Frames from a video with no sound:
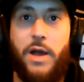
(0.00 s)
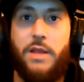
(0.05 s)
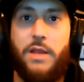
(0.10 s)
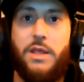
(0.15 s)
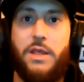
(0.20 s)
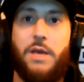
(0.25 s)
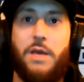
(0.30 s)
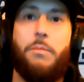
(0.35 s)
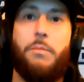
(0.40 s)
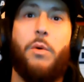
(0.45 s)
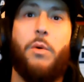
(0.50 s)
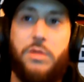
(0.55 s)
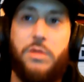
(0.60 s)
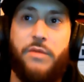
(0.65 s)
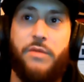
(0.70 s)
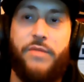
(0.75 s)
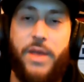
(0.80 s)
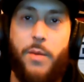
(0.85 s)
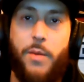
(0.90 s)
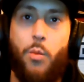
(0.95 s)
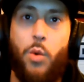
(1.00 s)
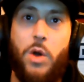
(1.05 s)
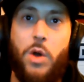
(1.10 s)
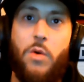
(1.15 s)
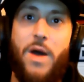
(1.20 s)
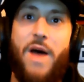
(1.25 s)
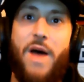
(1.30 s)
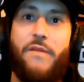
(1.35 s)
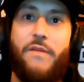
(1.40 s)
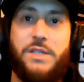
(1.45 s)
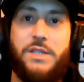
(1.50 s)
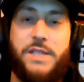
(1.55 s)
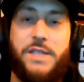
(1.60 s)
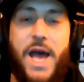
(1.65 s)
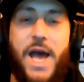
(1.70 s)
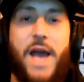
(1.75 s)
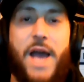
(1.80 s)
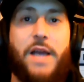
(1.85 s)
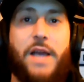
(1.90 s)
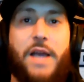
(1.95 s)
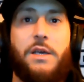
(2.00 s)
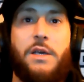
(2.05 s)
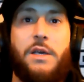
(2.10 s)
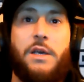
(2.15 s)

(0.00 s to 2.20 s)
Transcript: I think both of them will have a sack